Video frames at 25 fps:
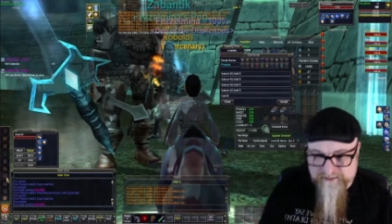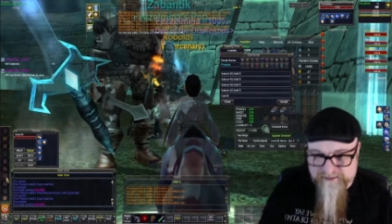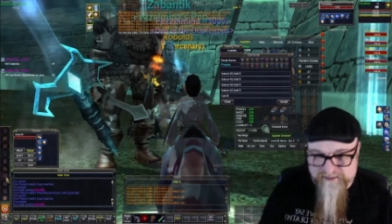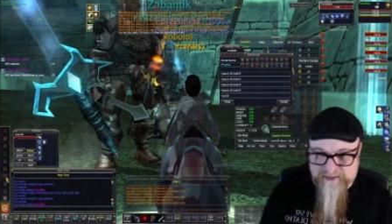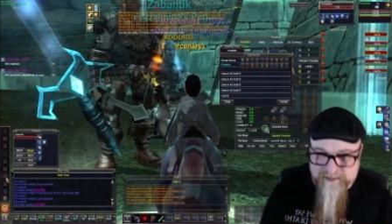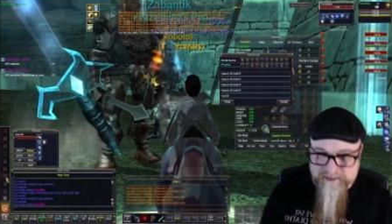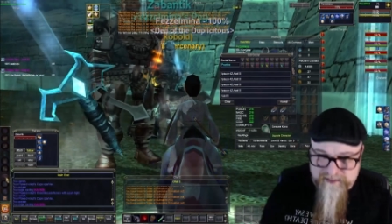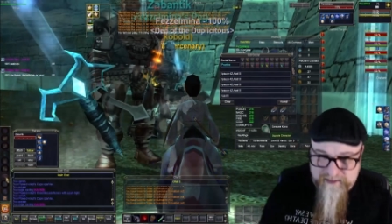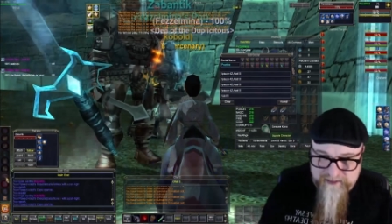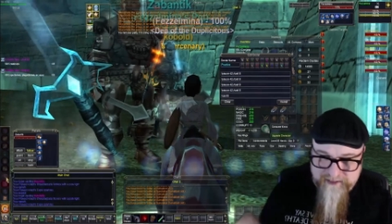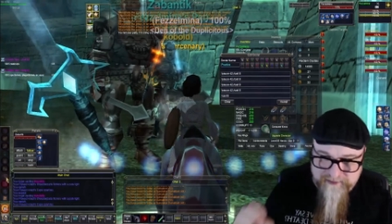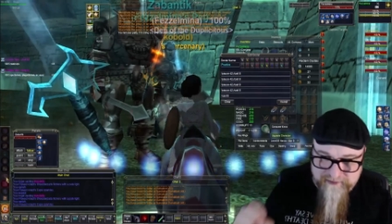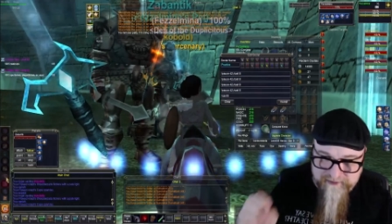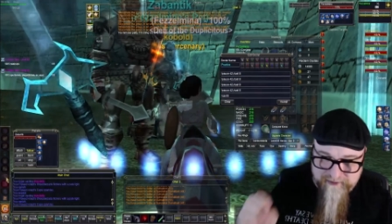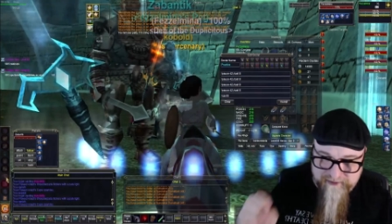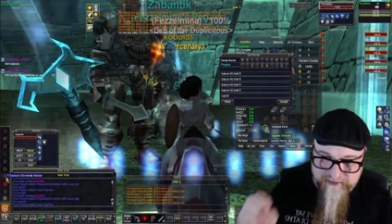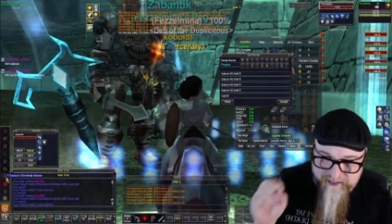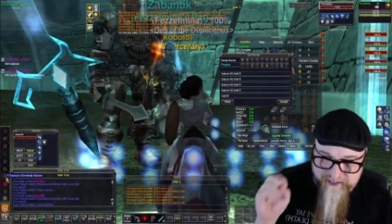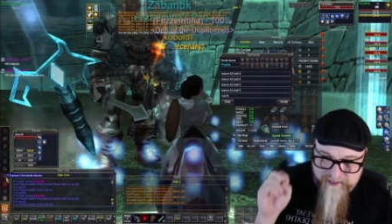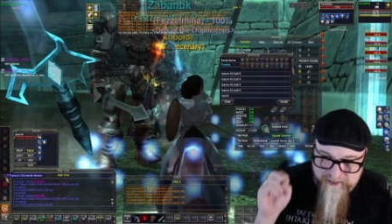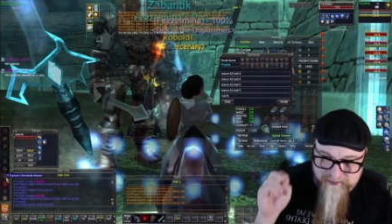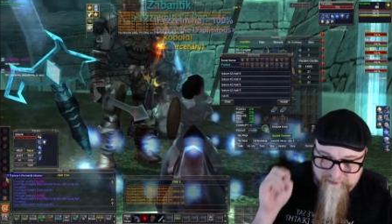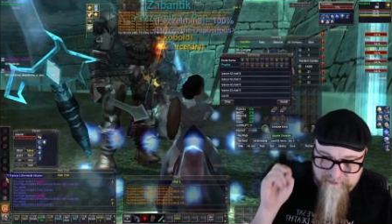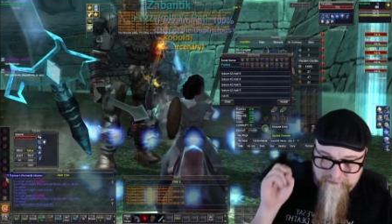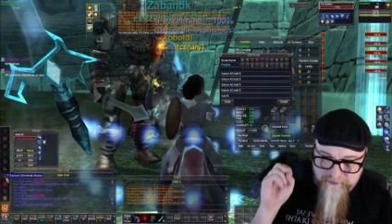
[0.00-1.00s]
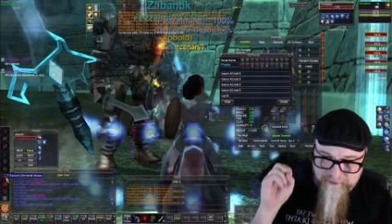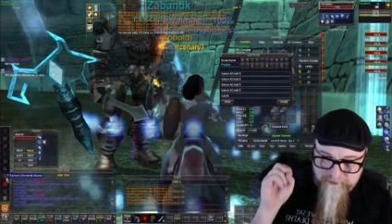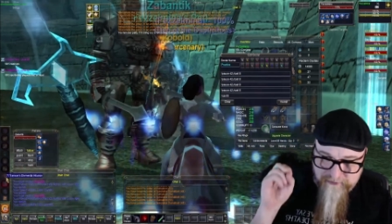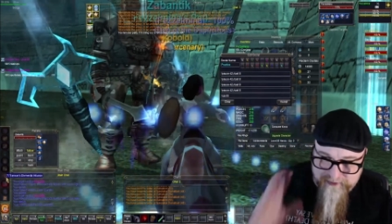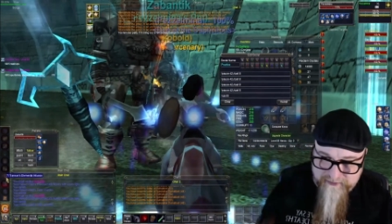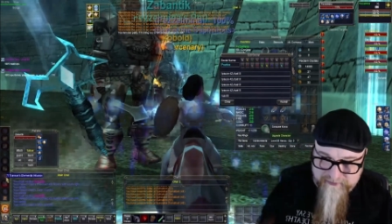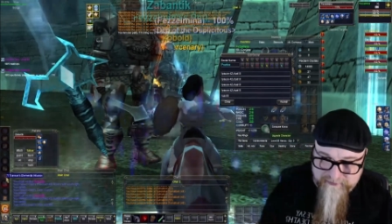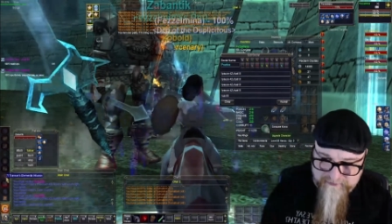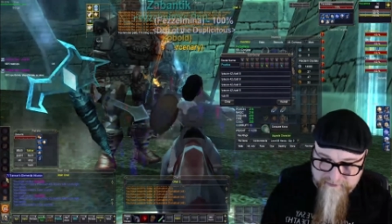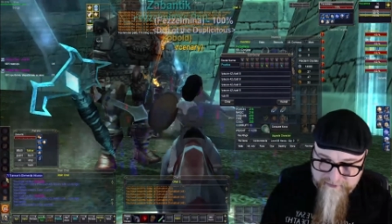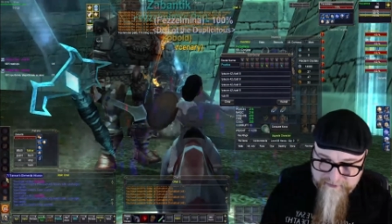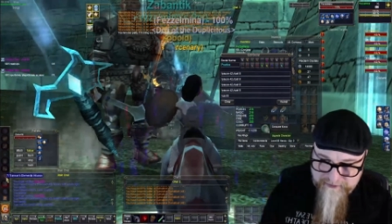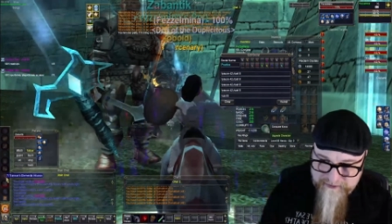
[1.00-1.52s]
clear again,
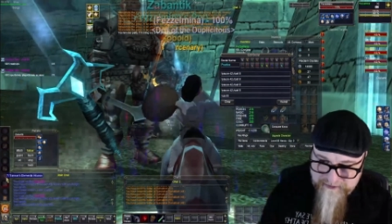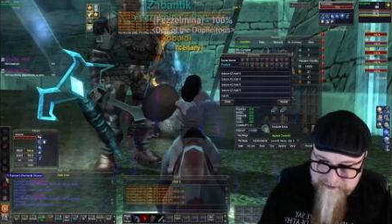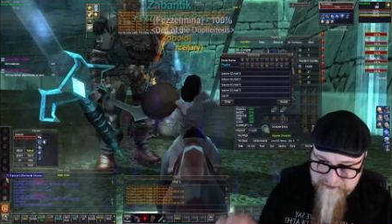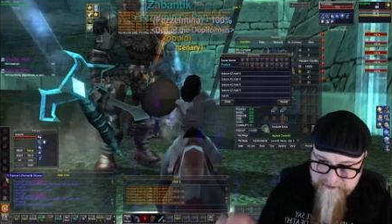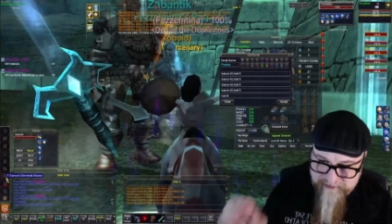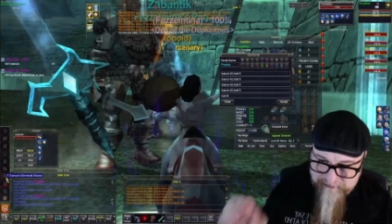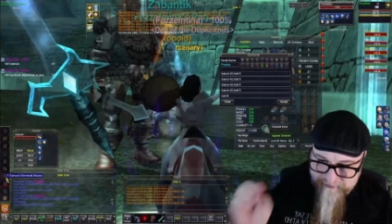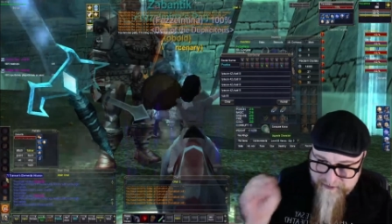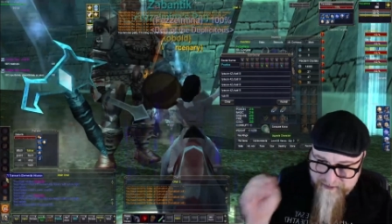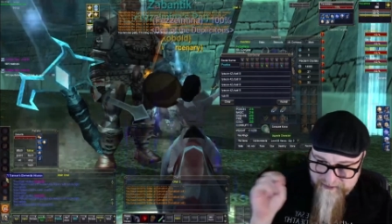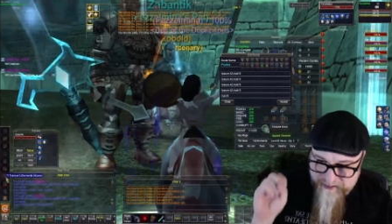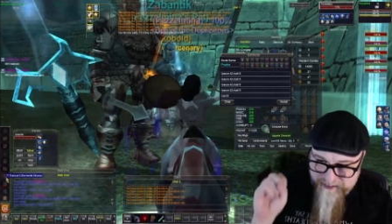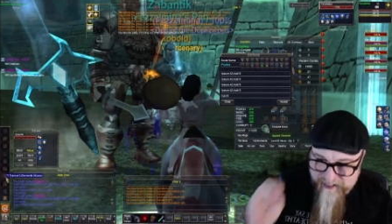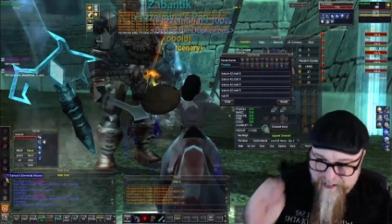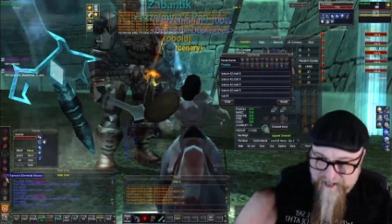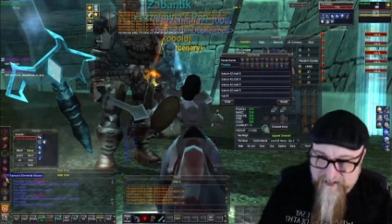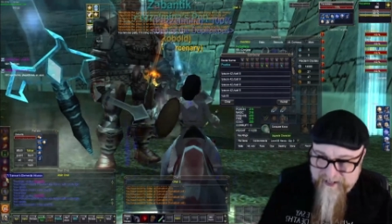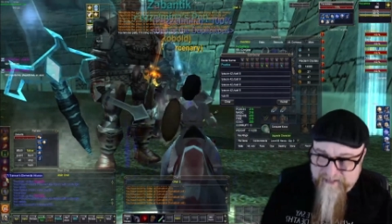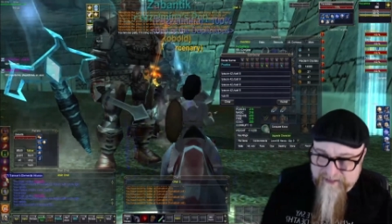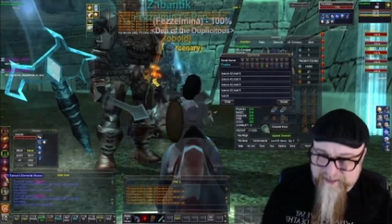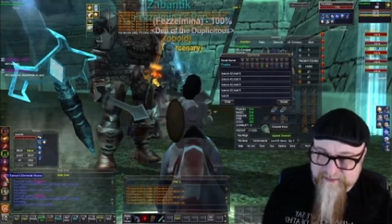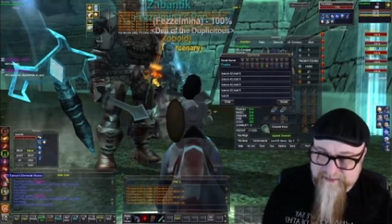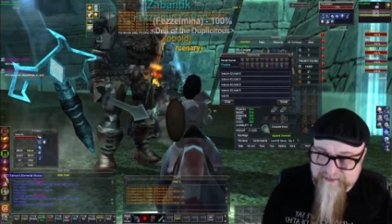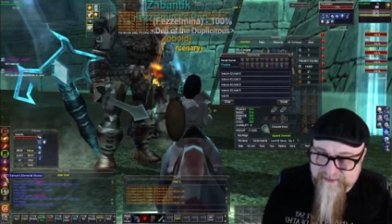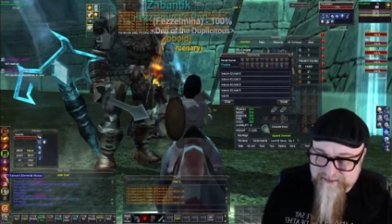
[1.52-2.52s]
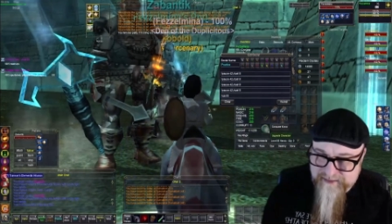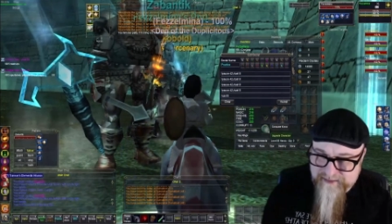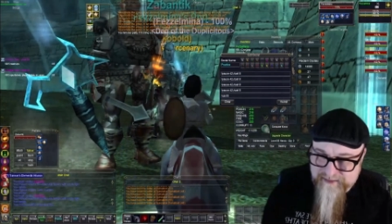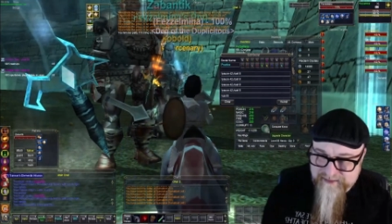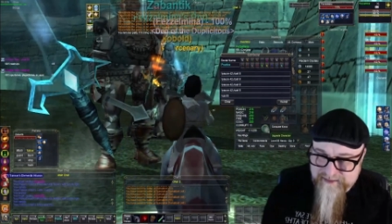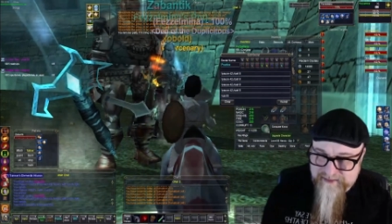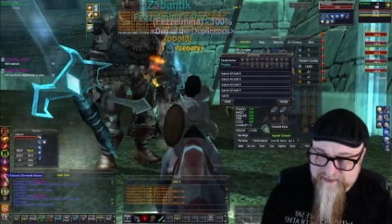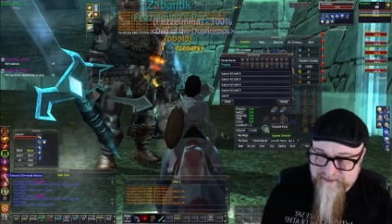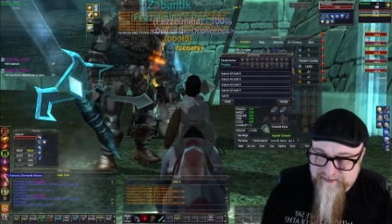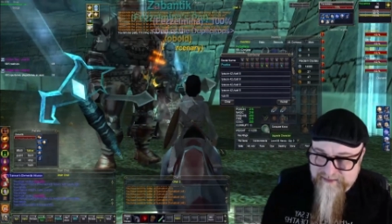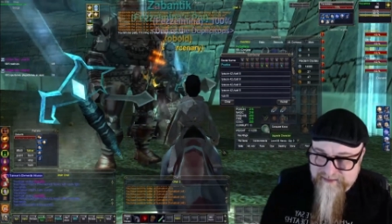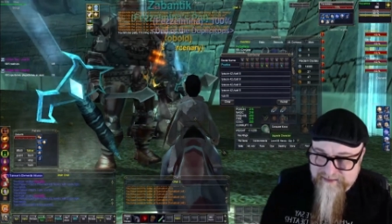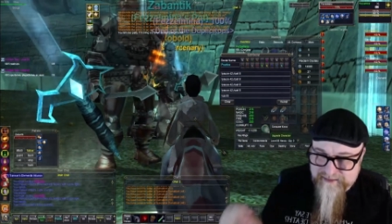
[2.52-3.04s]
where where you can recast,
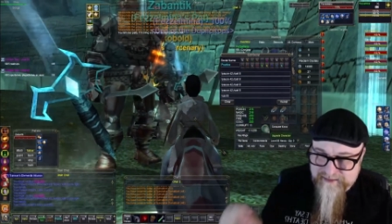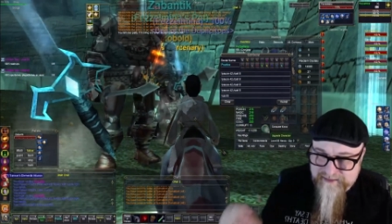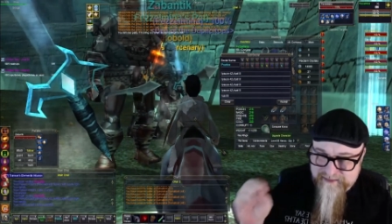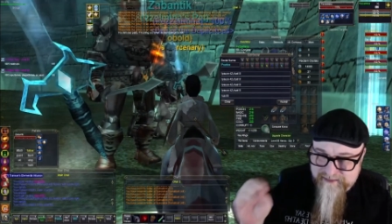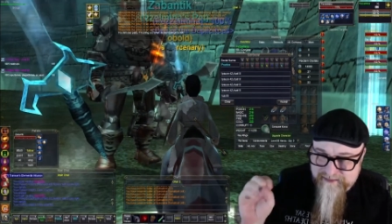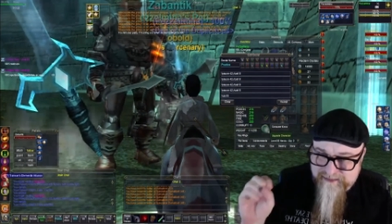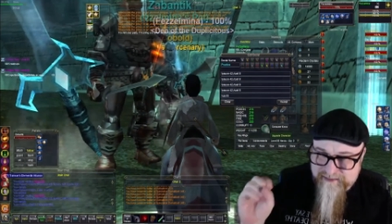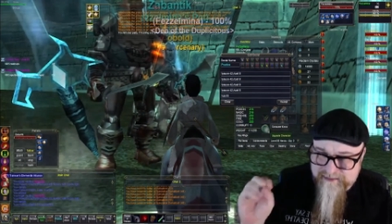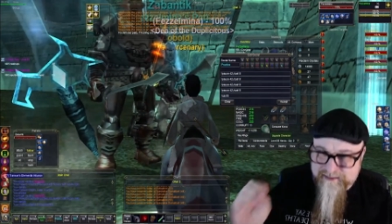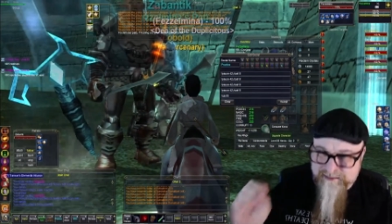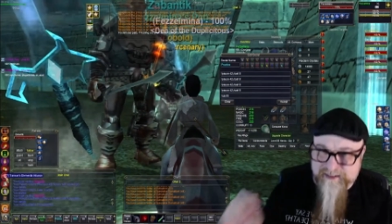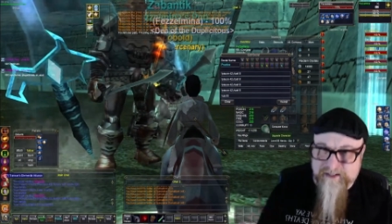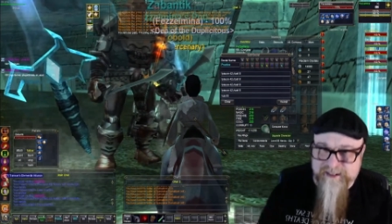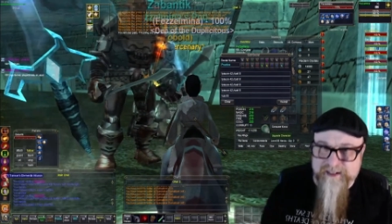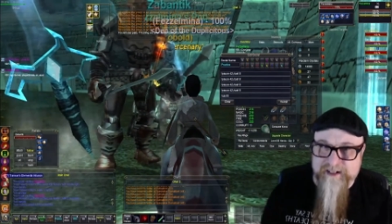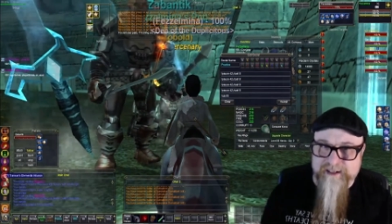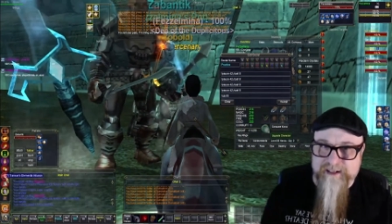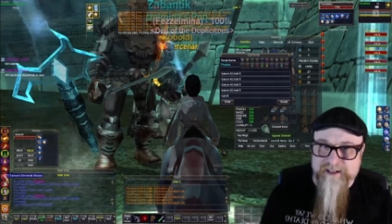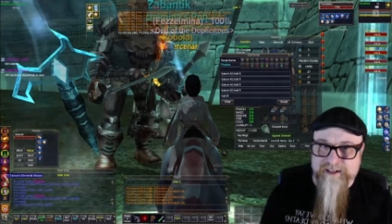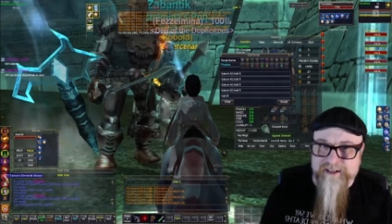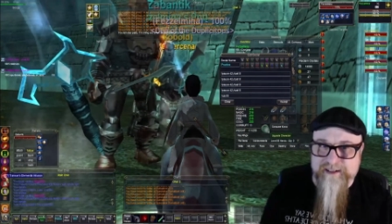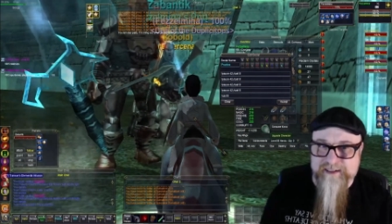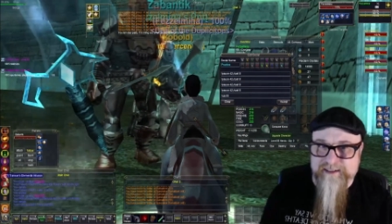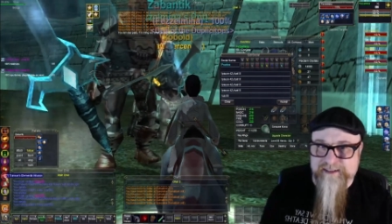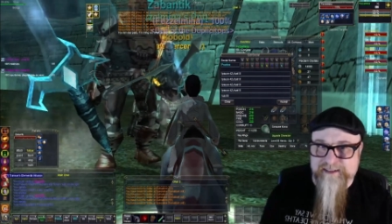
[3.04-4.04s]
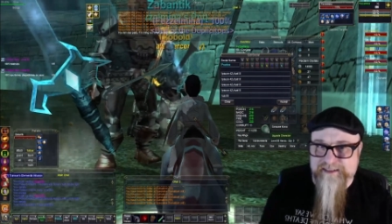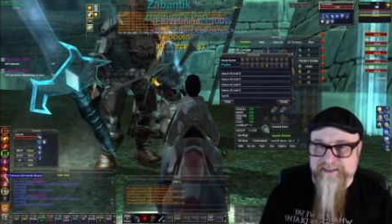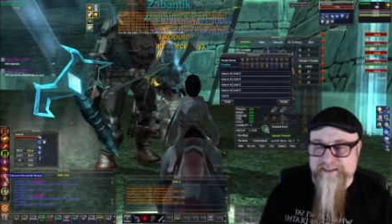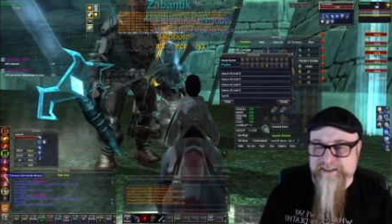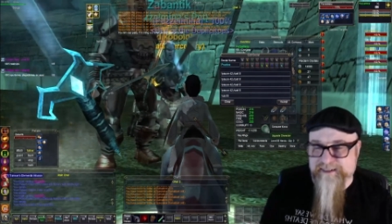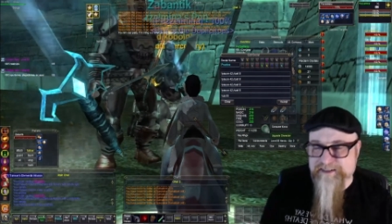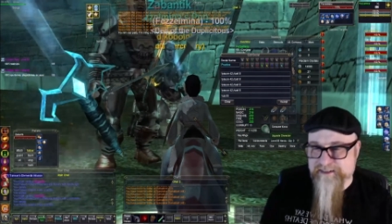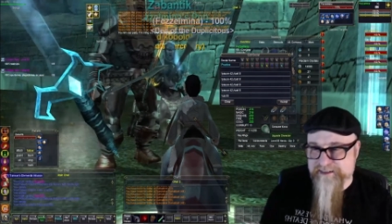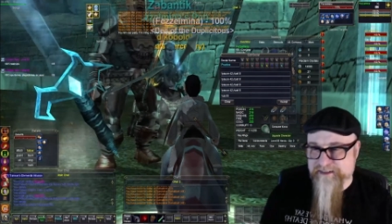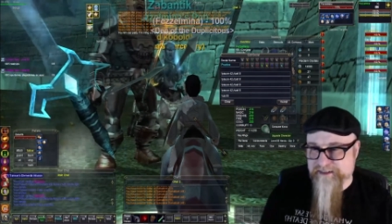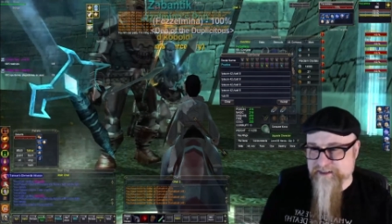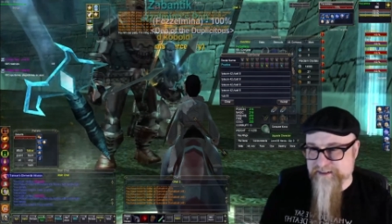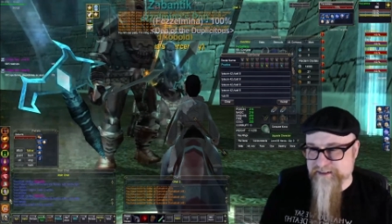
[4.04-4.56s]
uh, it,
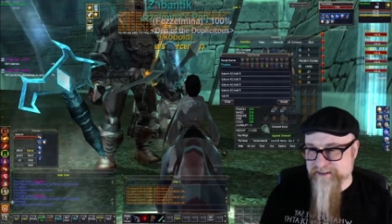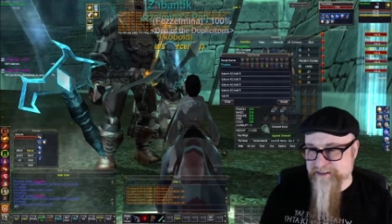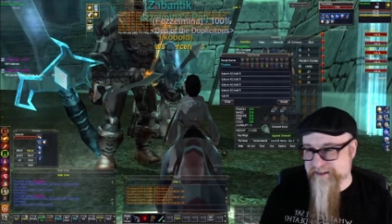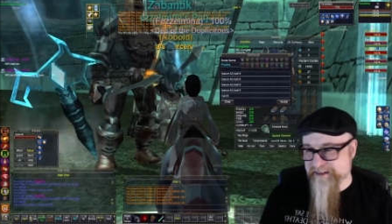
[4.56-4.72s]
it should